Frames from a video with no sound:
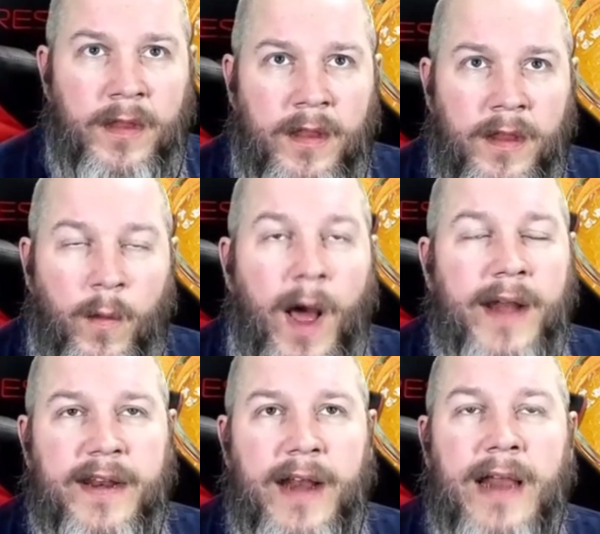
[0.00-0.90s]
well,
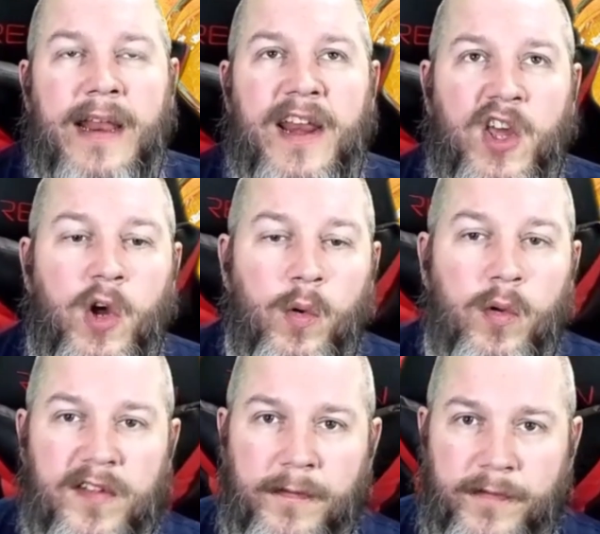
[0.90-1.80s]
I let it cool
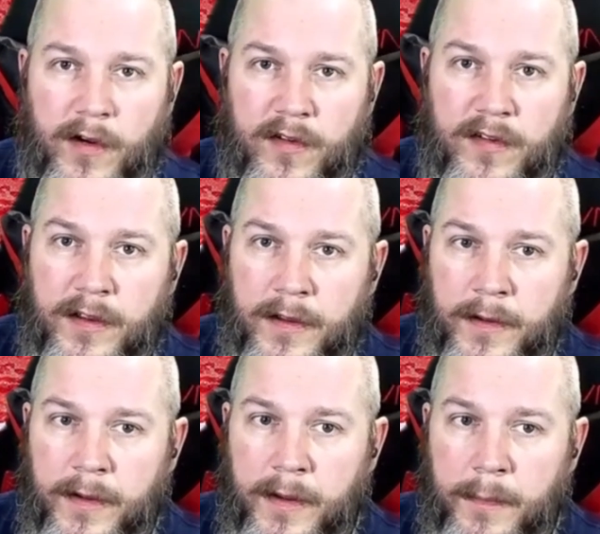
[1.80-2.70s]
some first,
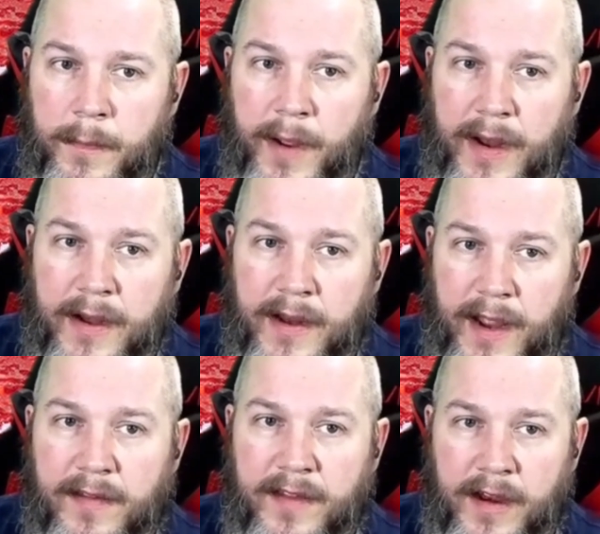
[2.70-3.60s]
but
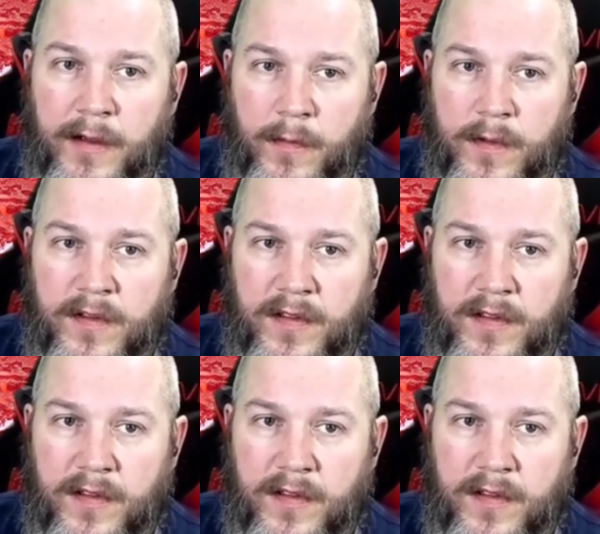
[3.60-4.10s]
yes, it was